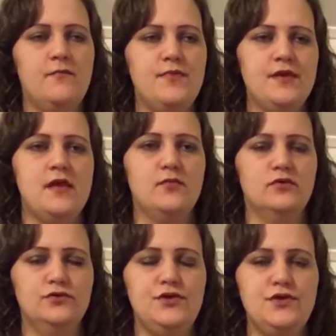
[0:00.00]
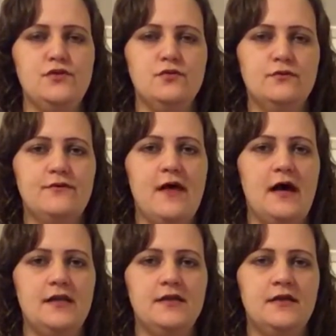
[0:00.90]
be able to use
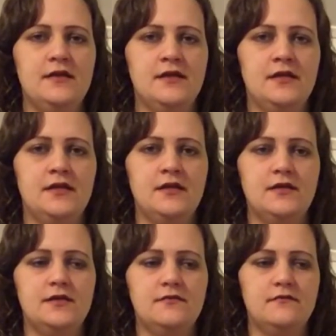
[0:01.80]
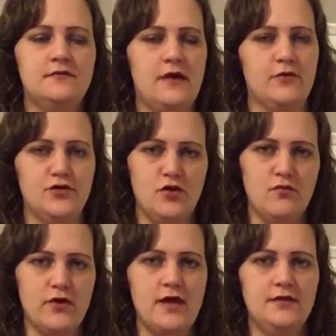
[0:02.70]
that in sourdough
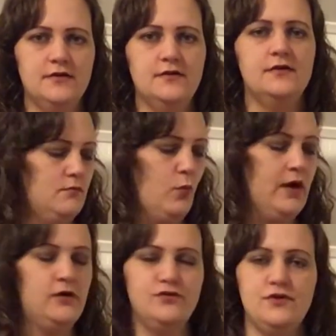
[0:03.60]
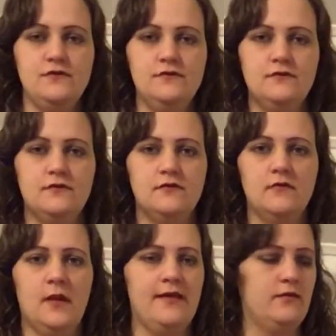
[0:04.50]
bread. Wild yeast,
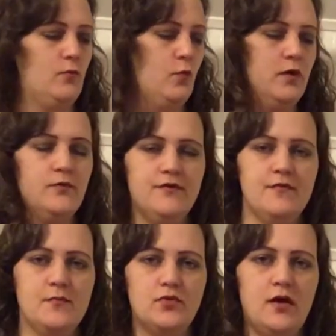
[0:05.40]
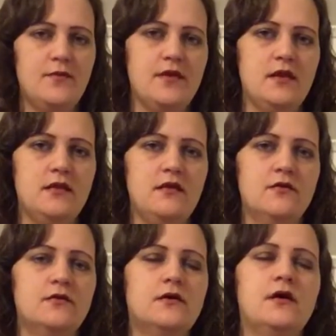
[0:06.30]
like what we've been propagating
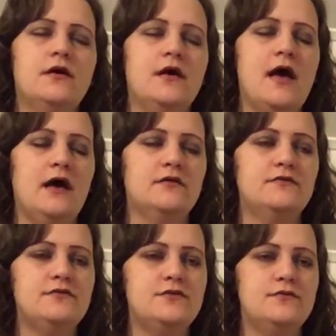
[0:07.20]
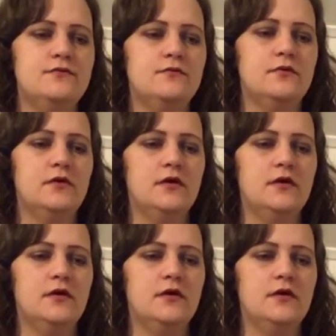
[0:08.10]
here, has to